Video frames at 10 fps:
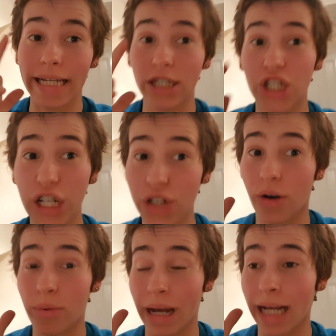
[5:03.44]
Just
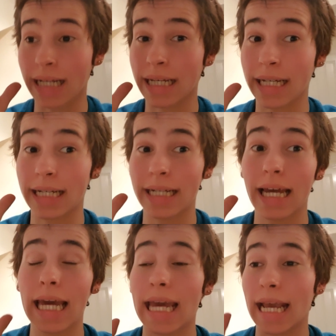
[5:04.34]
got back
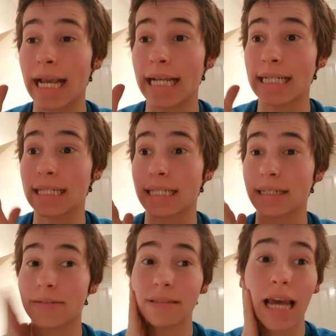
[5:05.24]
and
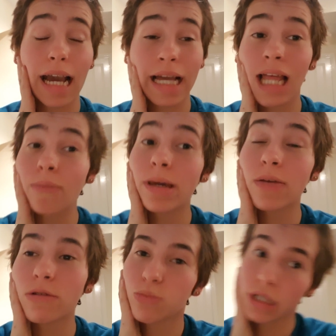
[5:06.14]
climbing
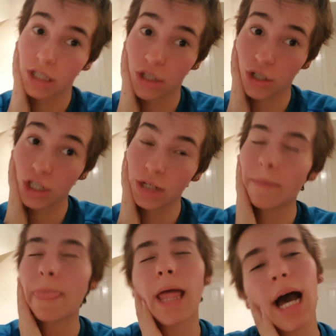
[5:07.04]
was pretty good.
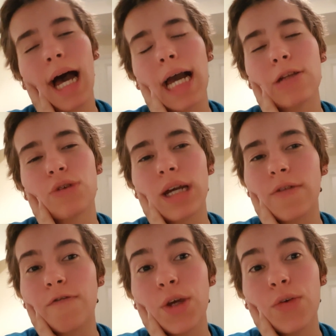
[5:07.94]
I tried a few